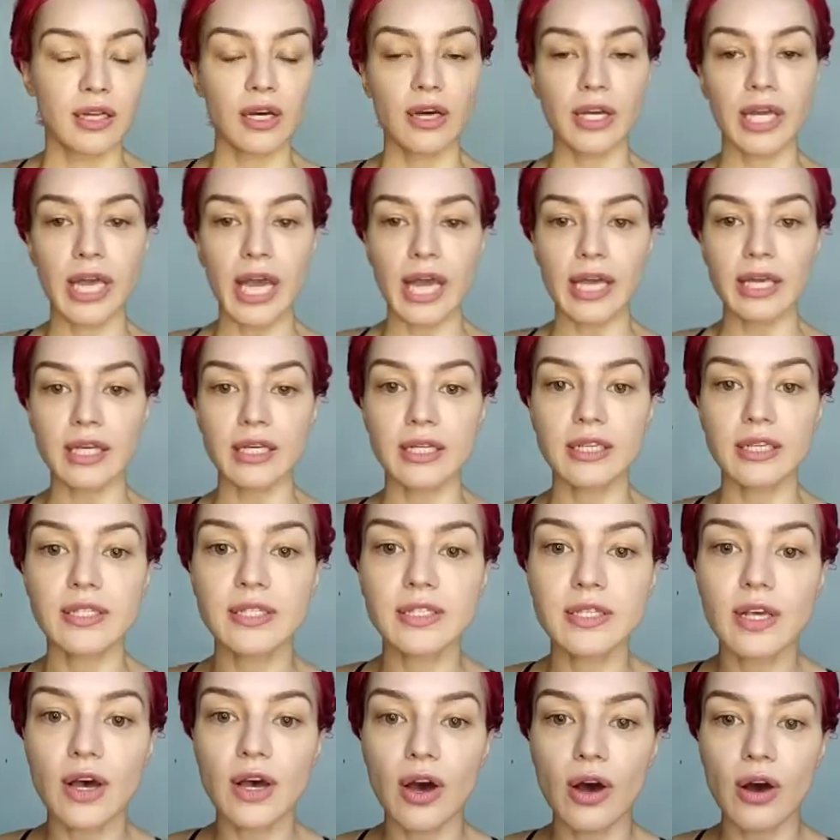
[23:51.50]
Okay,
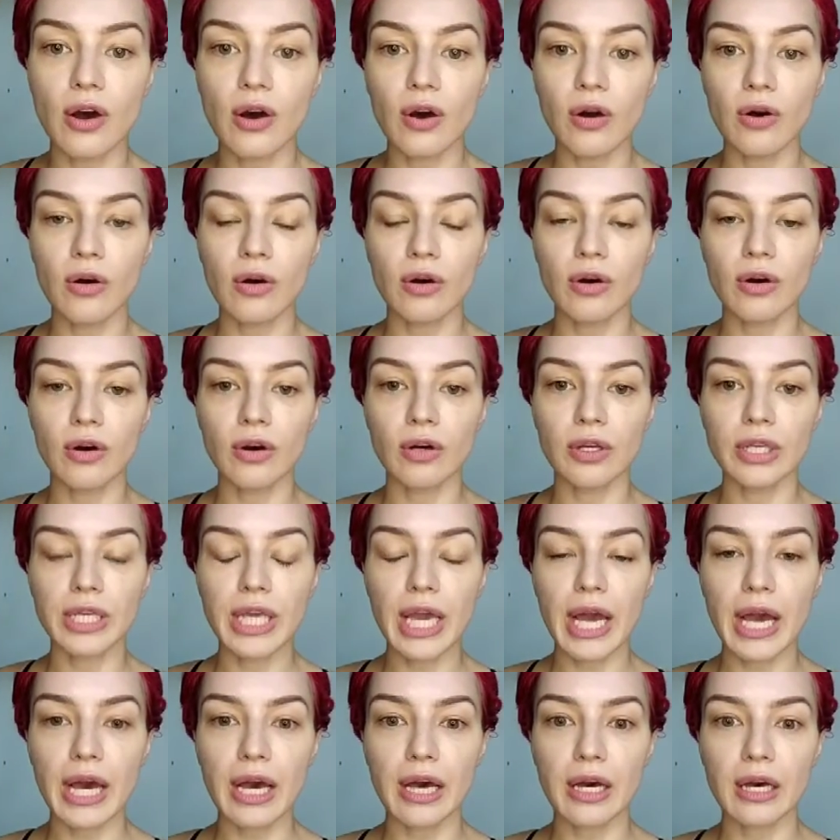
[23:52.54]
so
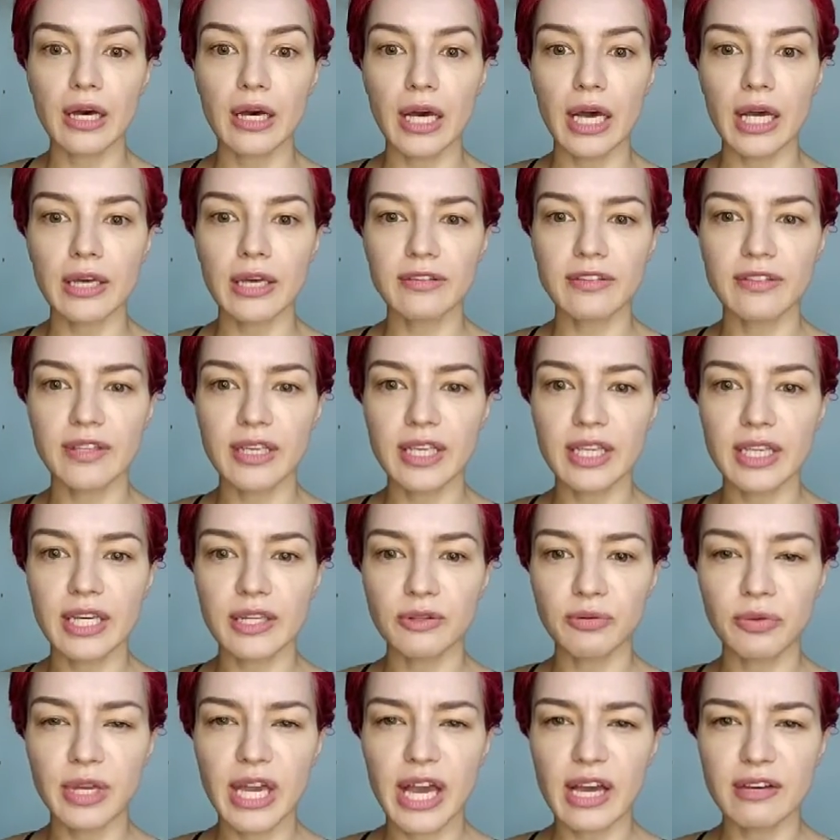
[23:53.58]
yeah, I think
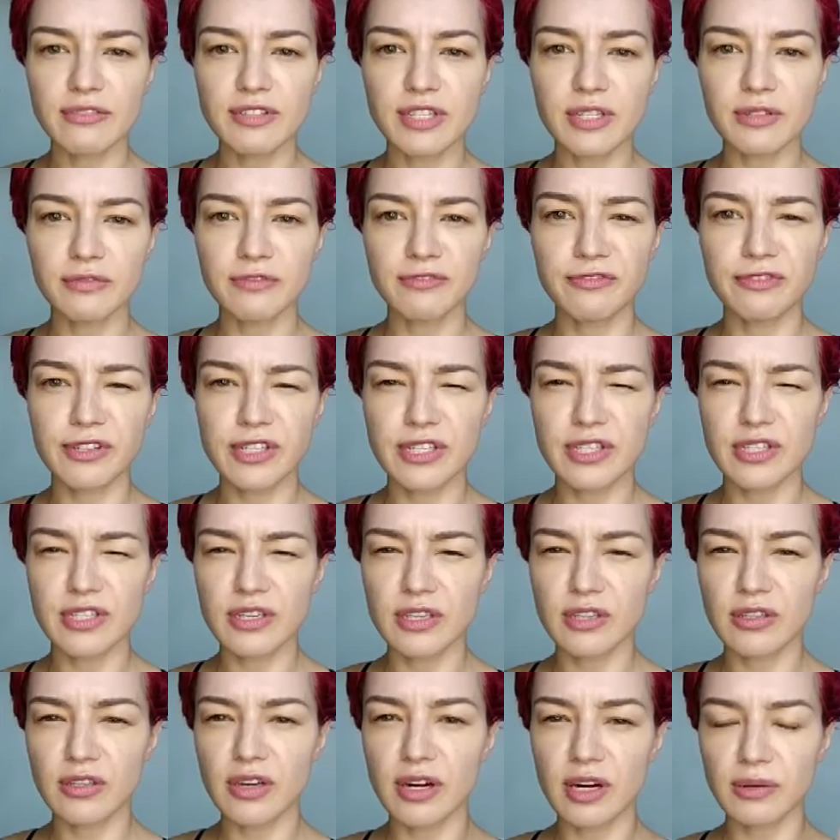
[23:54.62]
that we have some
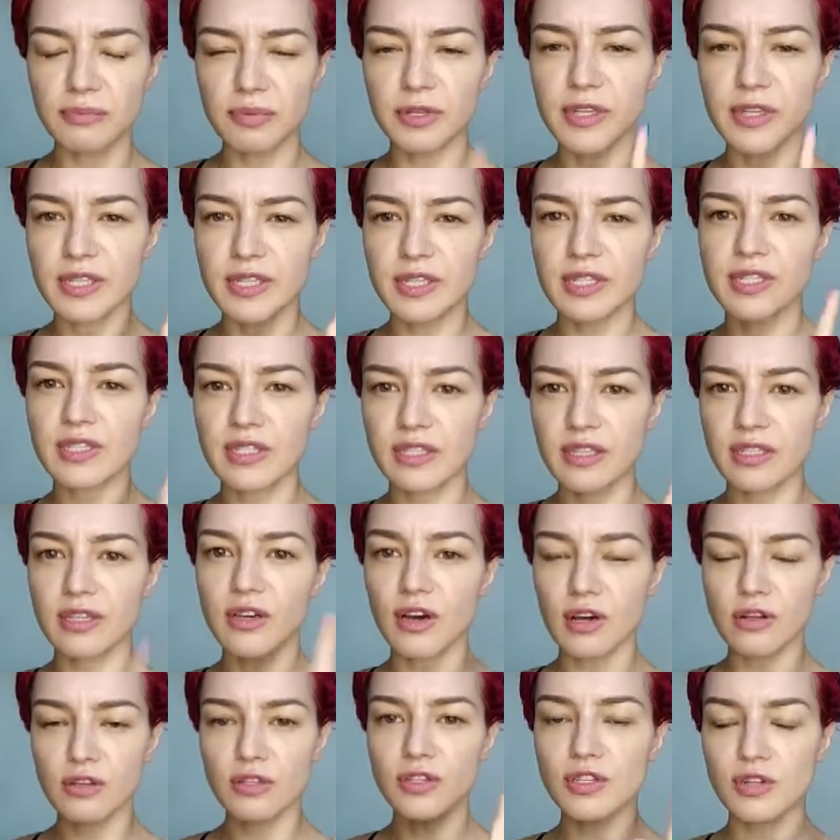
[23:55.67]
physiotherapists
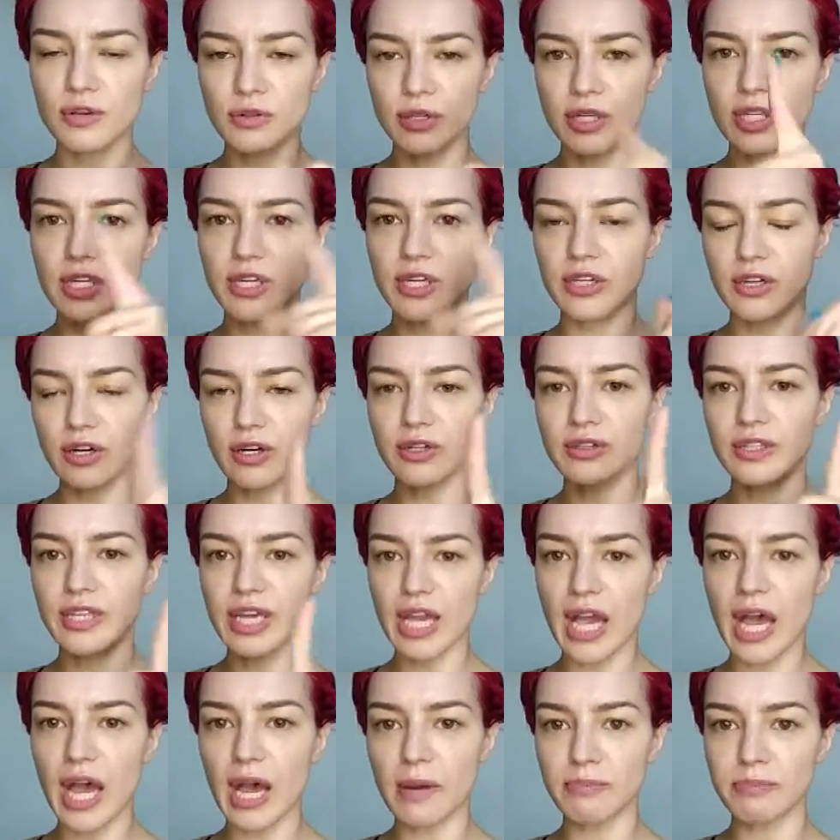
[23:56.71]
also here on
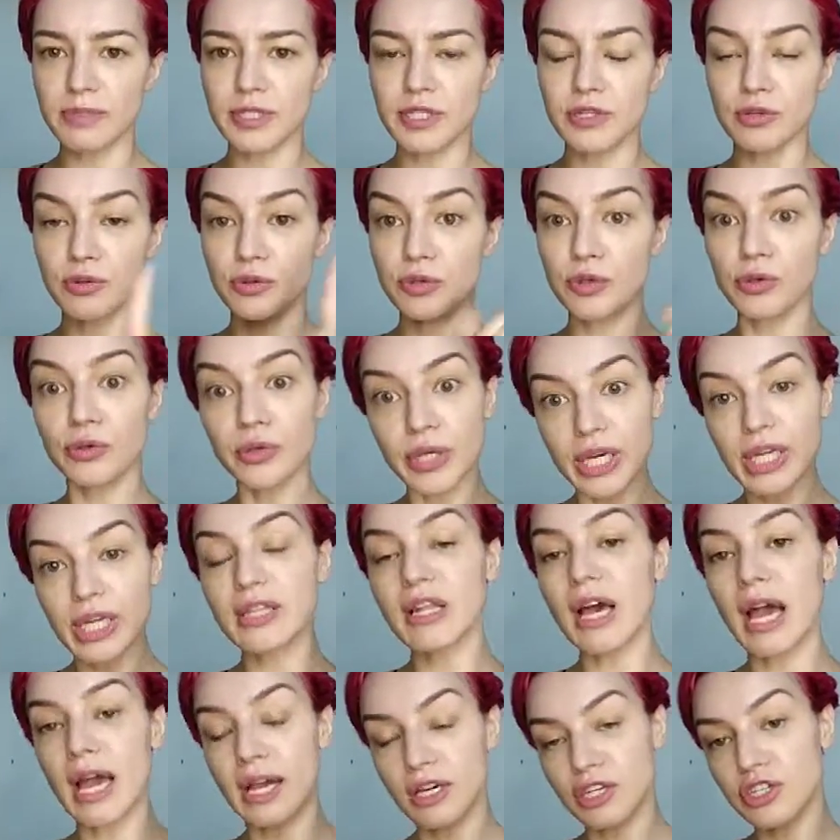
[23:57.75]
the app, so you can
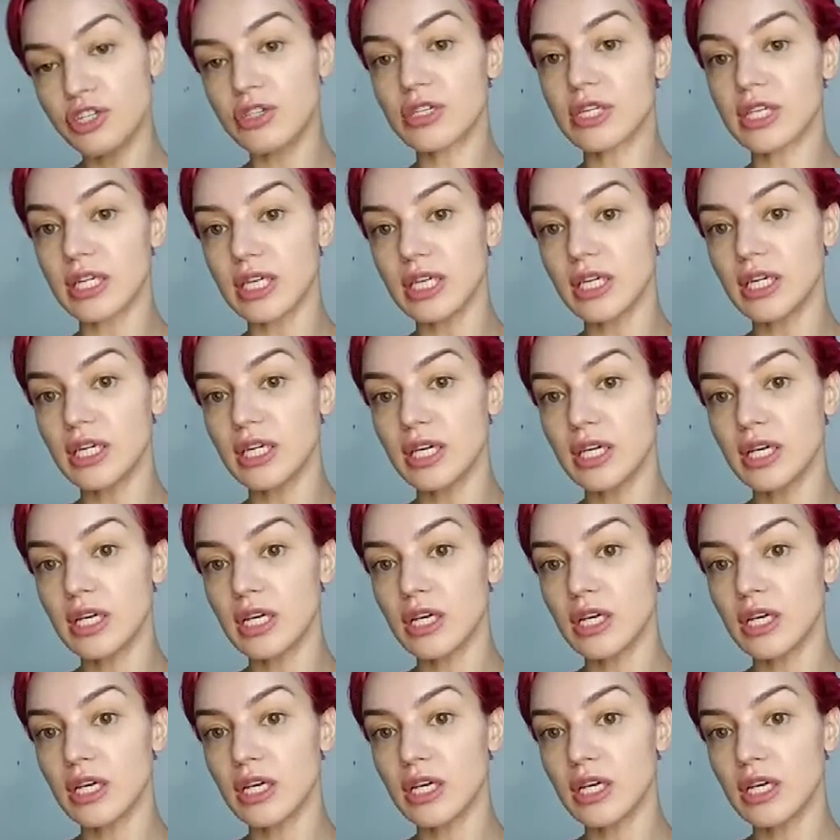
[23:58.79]
actually